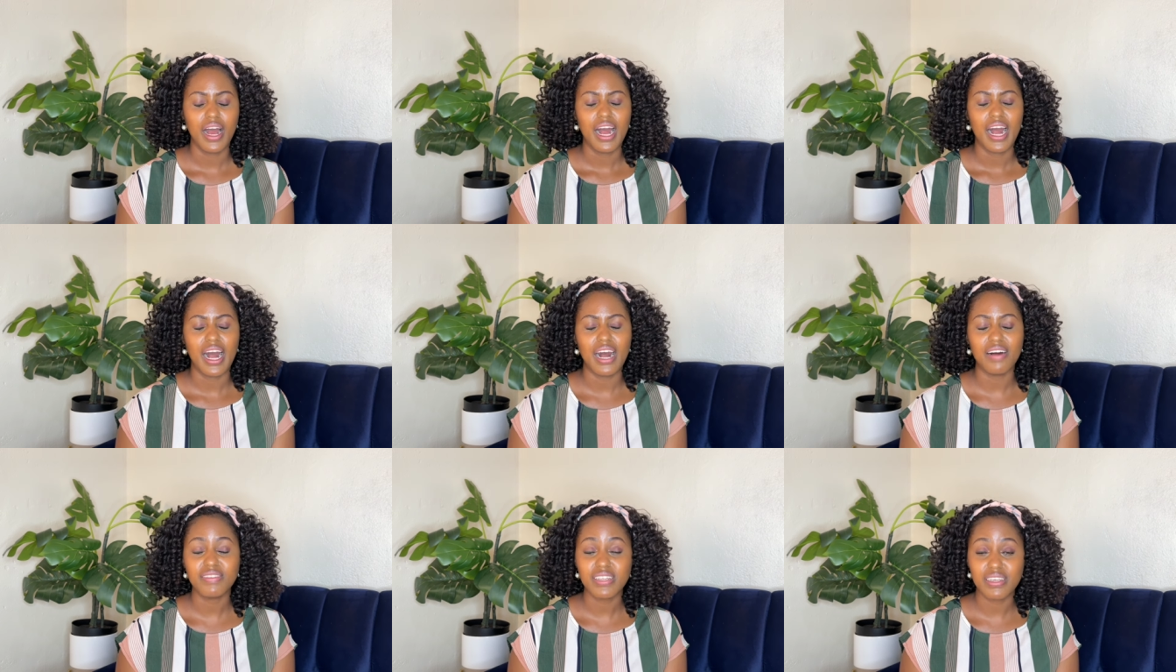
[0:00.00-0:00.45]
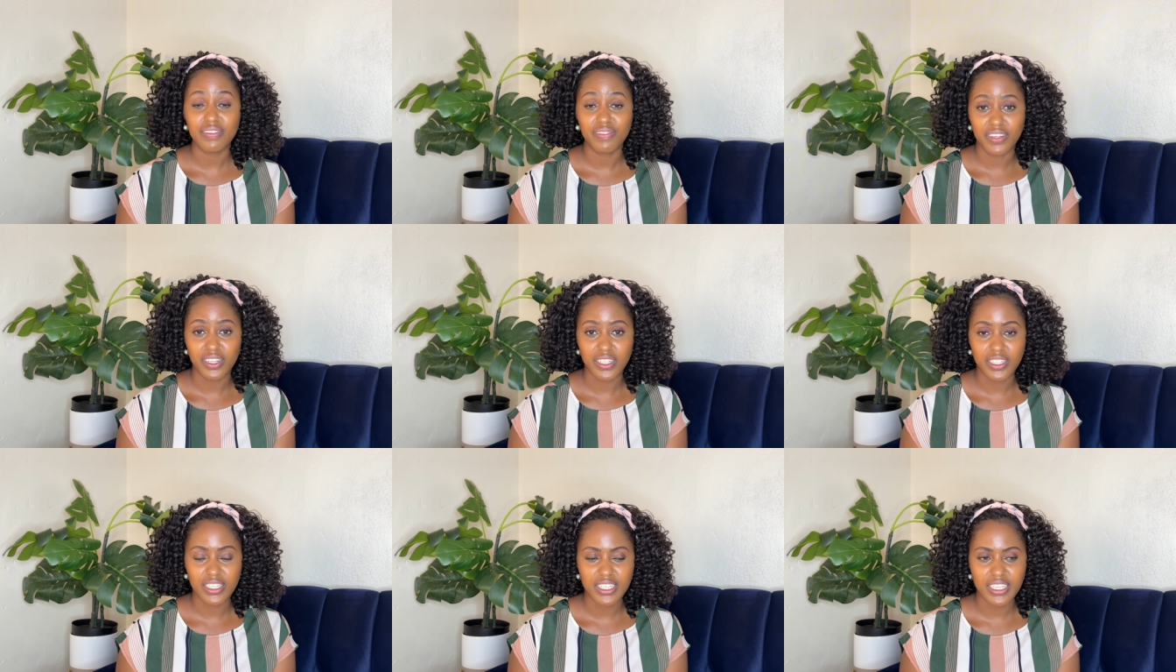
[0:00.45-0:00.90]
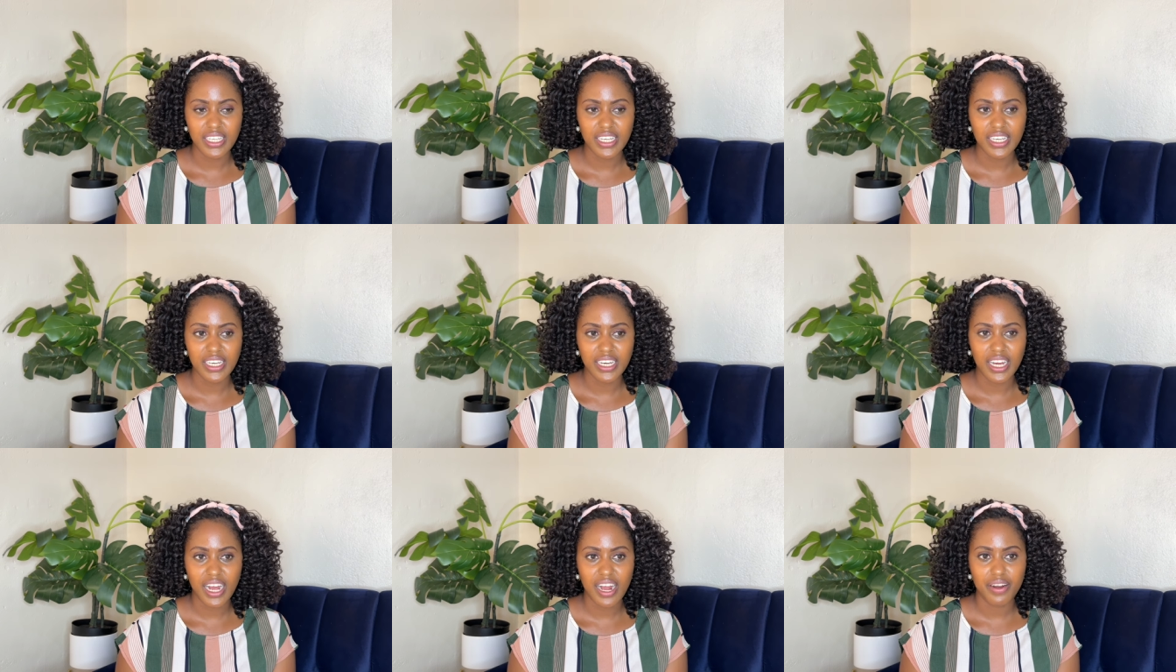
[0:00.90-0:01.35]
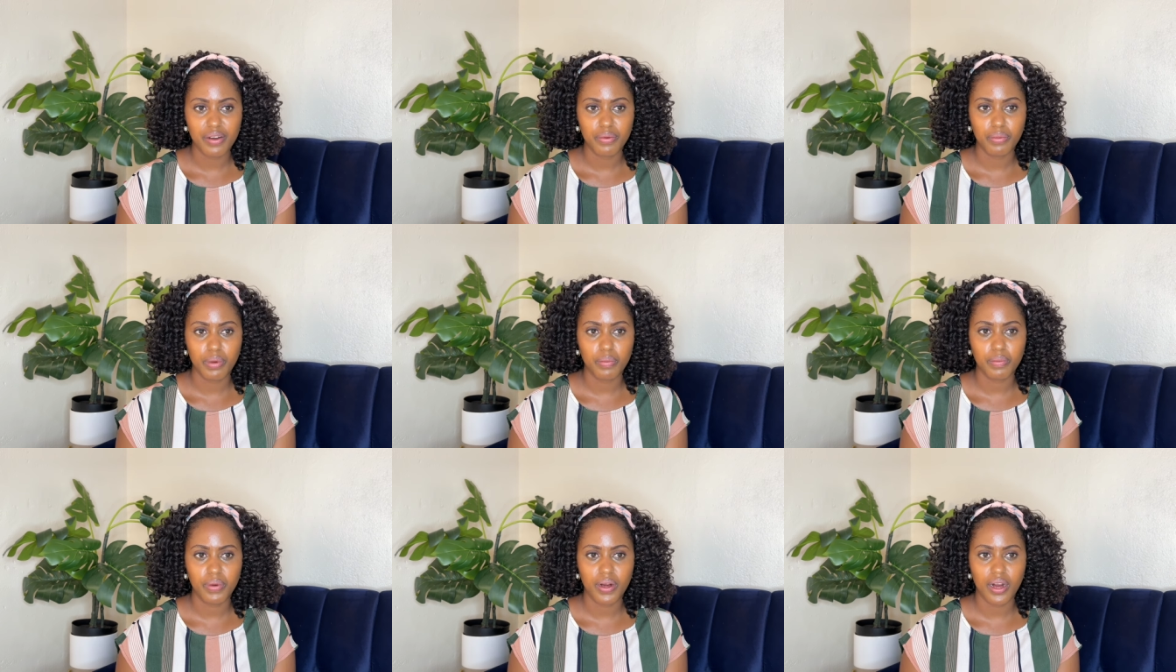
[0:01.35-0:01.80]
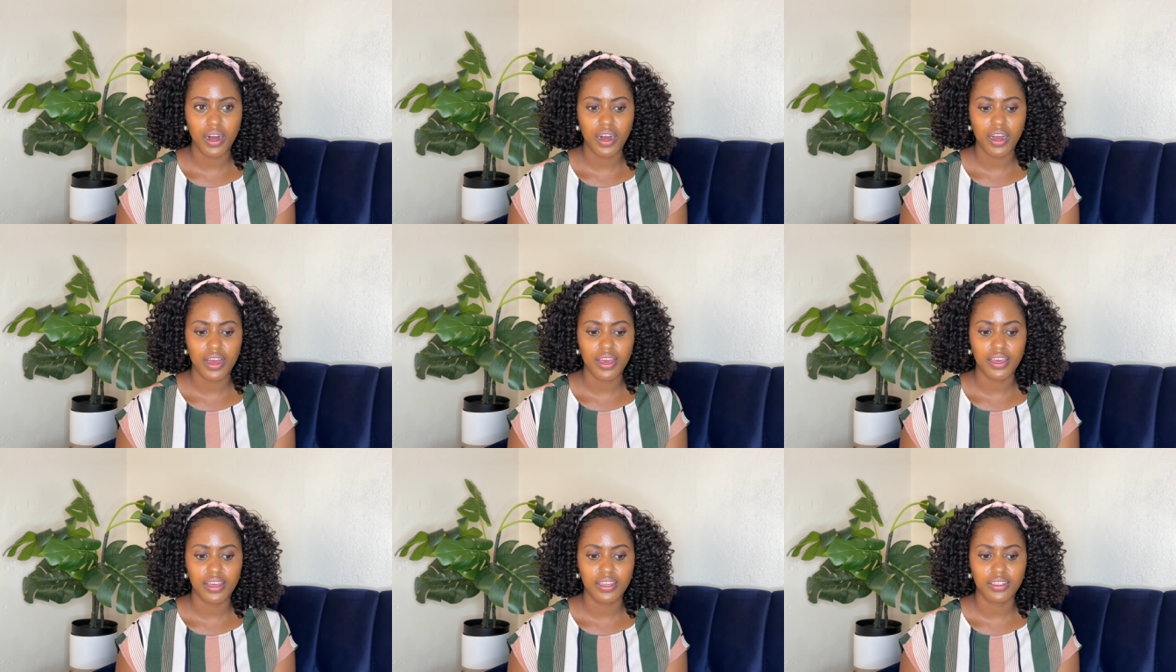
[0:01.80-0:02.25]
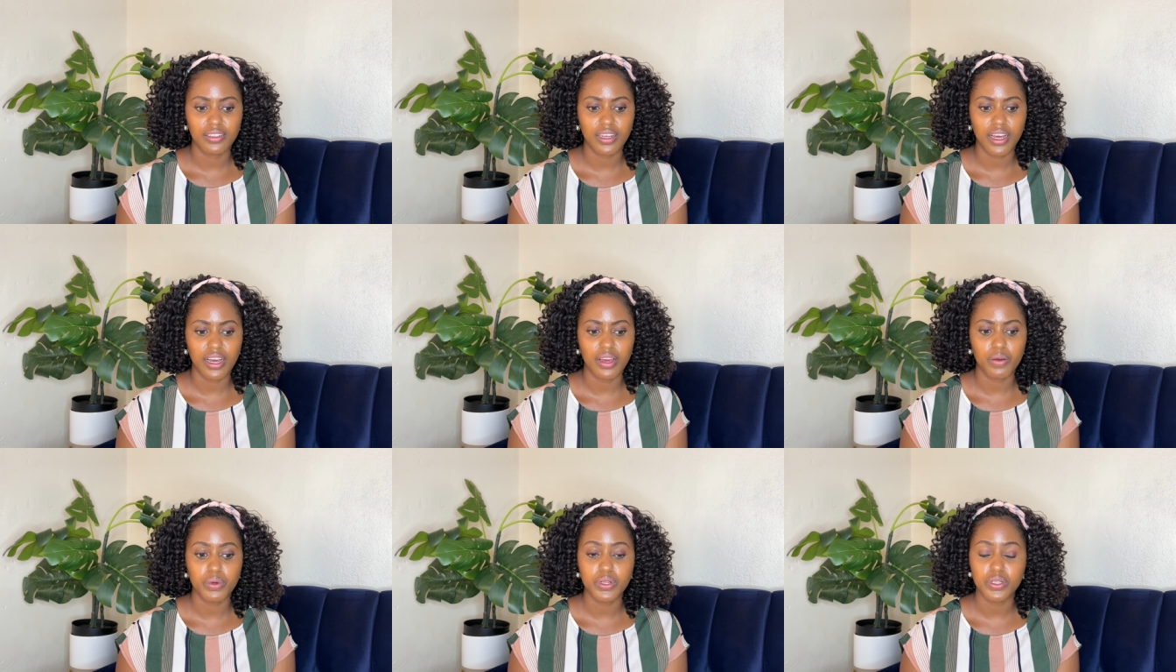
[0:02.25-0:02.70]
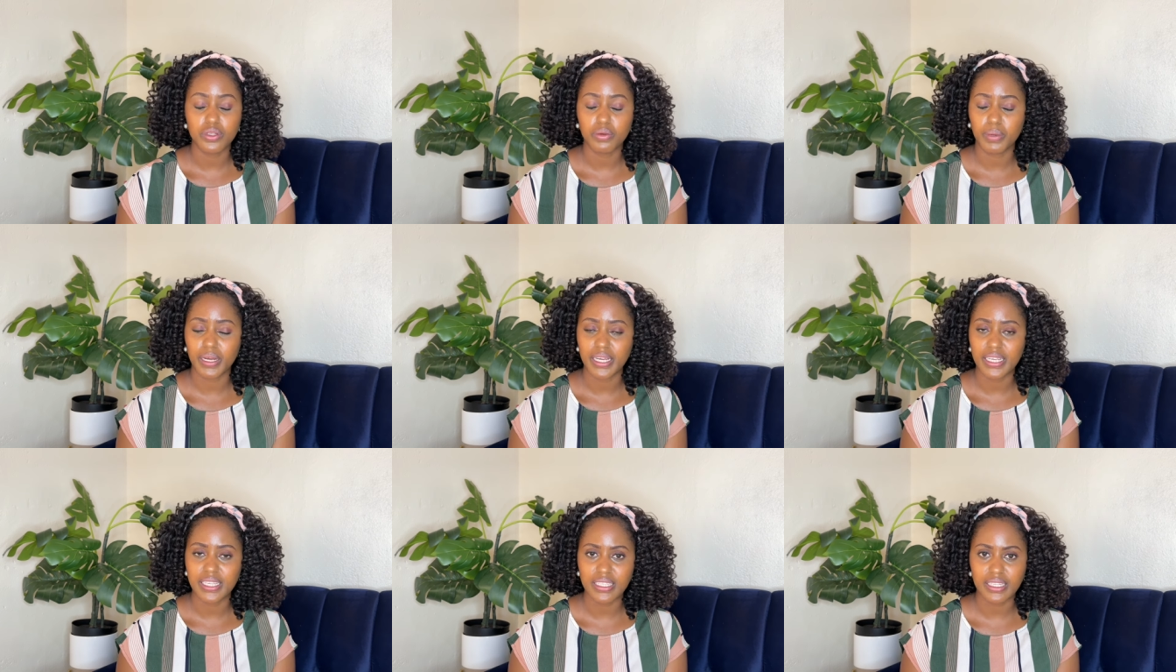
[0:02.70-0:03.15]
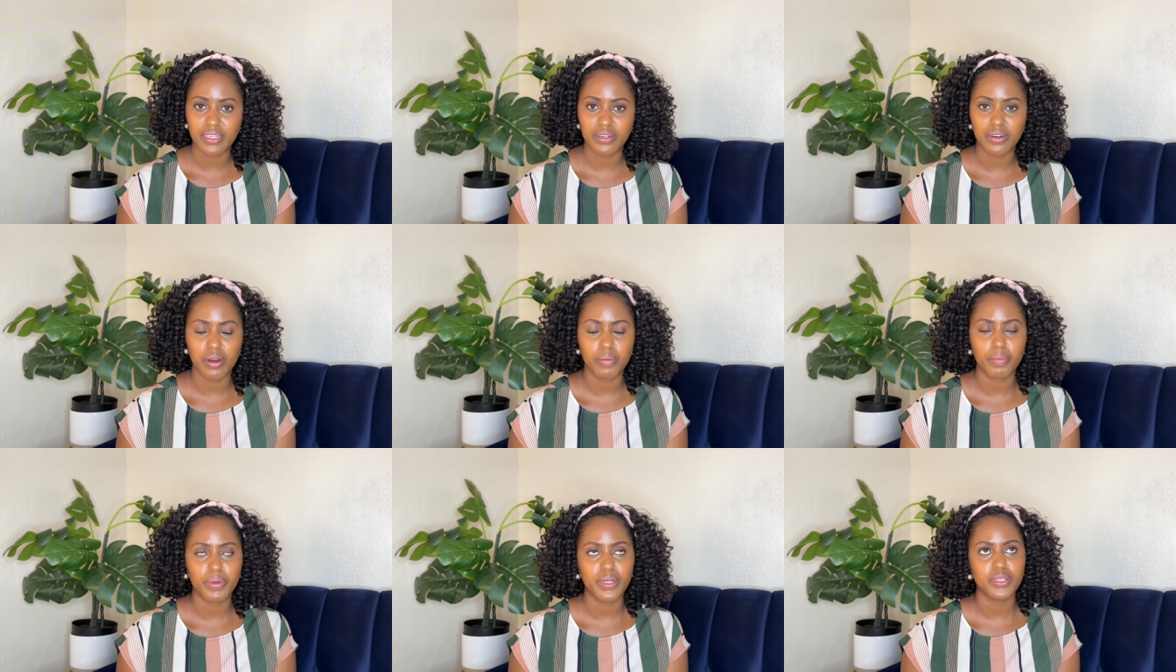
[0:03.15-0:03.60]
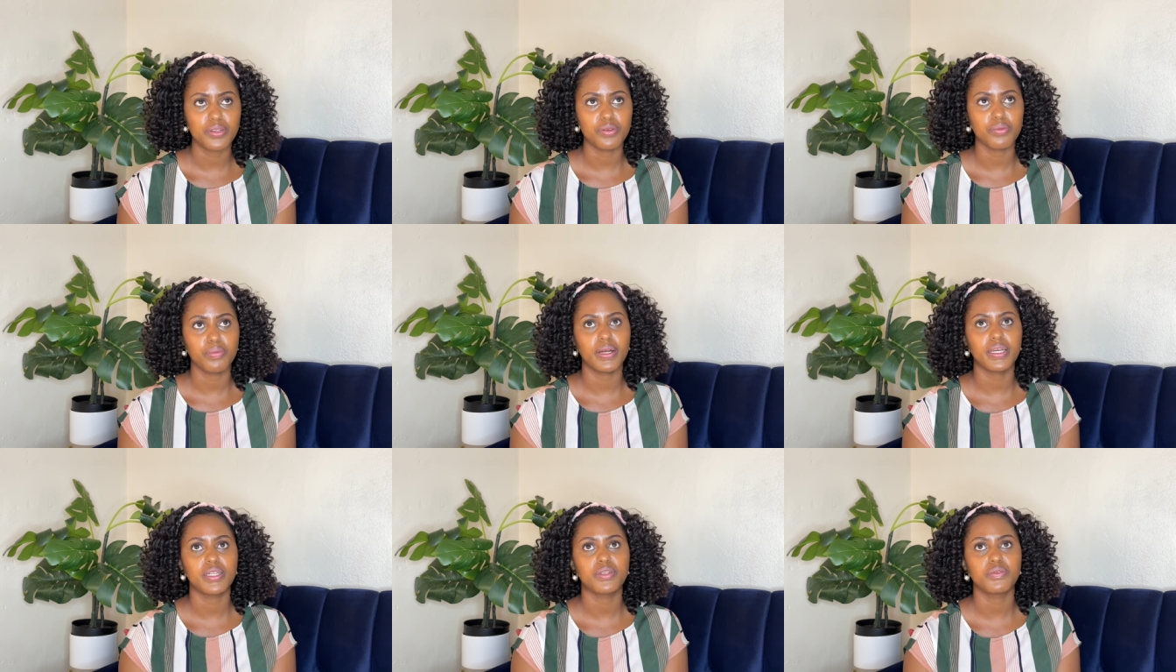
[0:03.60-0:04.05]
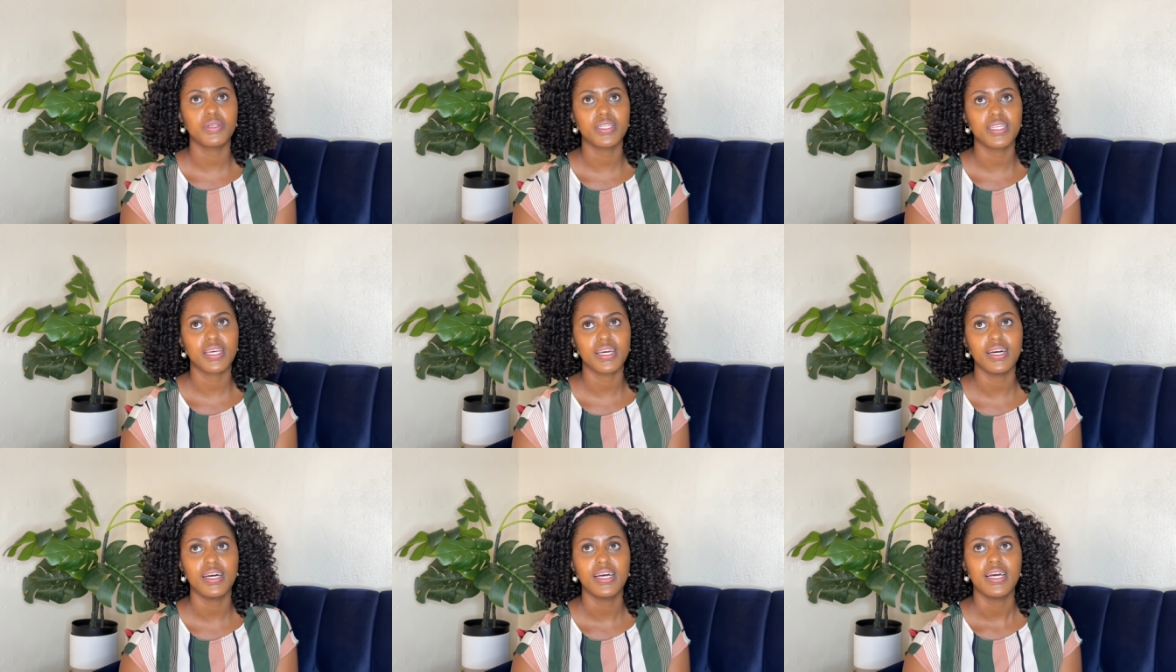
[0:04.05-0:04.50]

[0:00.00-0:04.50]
After I fell sick, I remember I, I went to my Instagram and to my Twitter